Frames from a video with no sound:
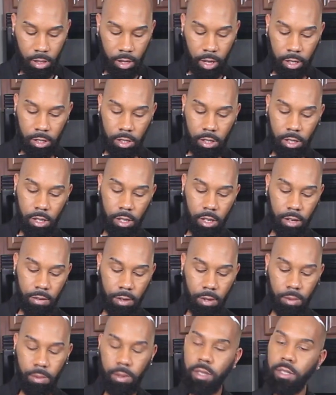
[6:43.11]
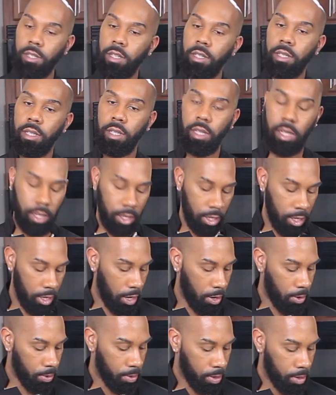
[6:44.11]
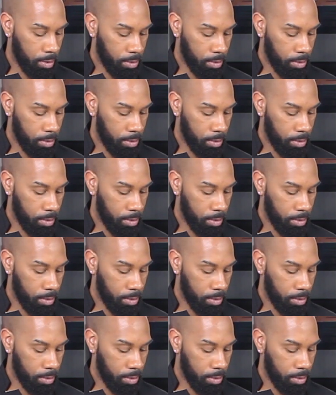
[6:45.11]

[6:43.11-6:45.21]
That should leave you with just the yolk.